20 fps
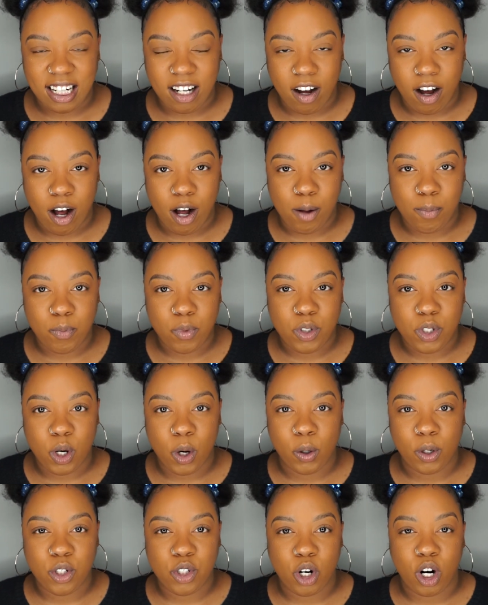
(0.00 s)
Um,
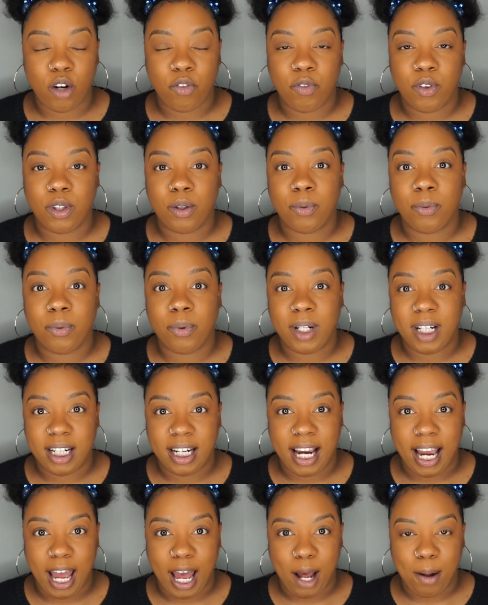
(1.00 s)
so to start off with the
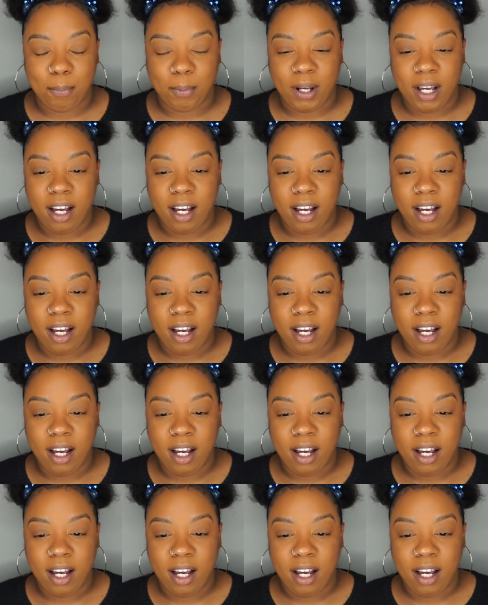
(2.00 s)
recap,